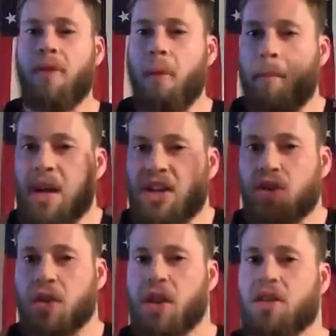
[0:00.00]
and the
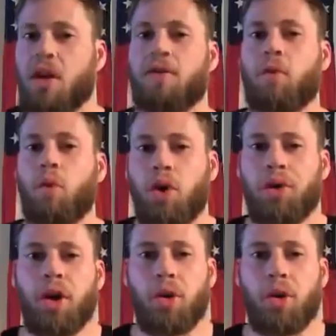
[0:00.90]
mysteries of the world